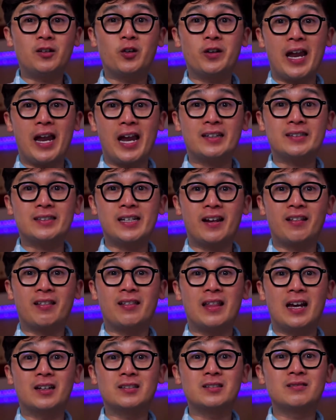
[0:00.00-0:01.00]
connecting
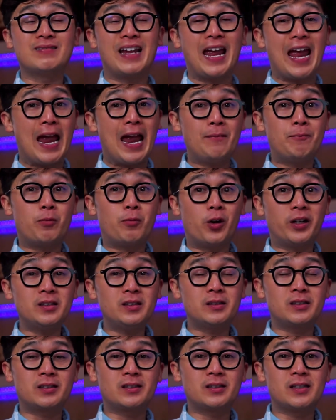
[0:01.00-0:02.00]
the
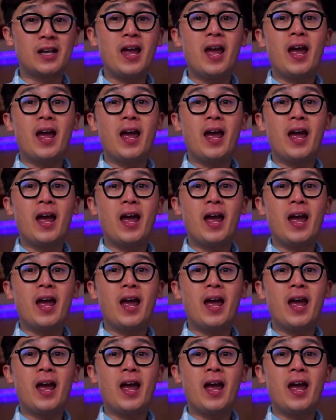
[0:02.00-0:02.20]
endpoints